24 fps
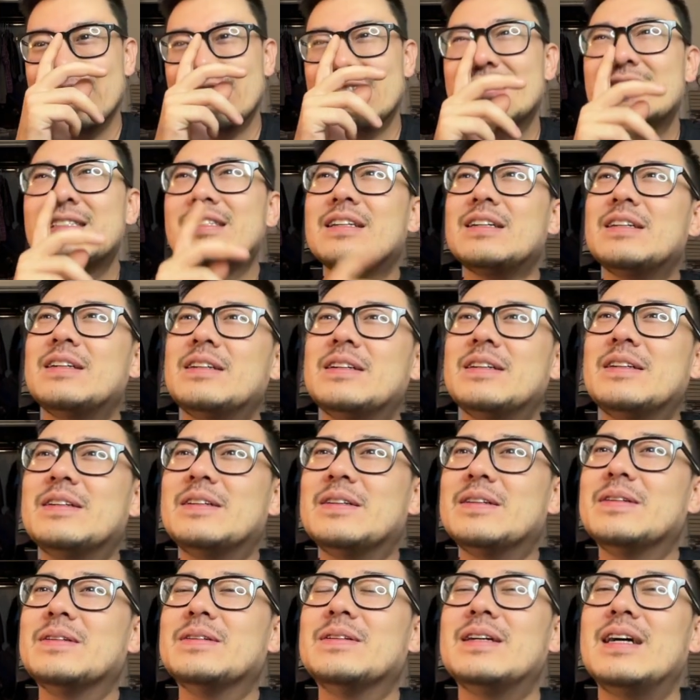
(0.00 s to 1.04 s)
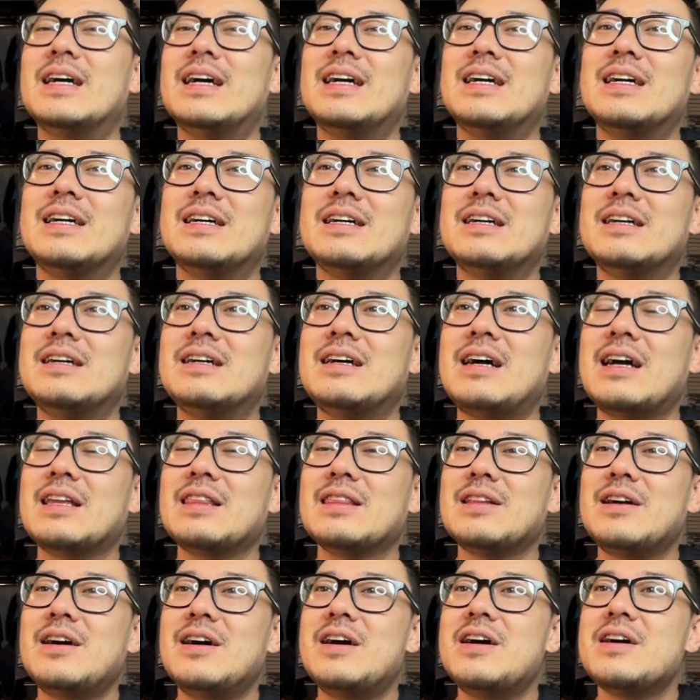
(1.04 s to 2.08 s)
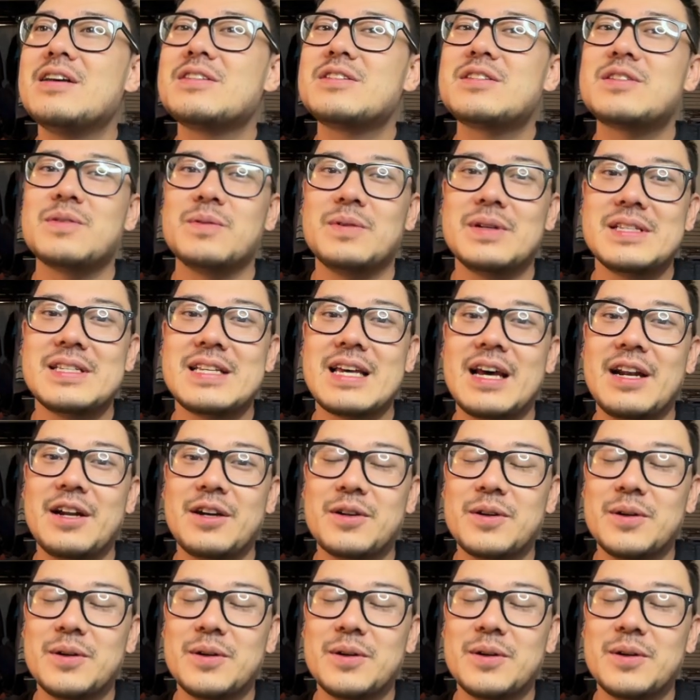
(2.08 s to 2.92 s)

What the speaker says: So I lost, was that a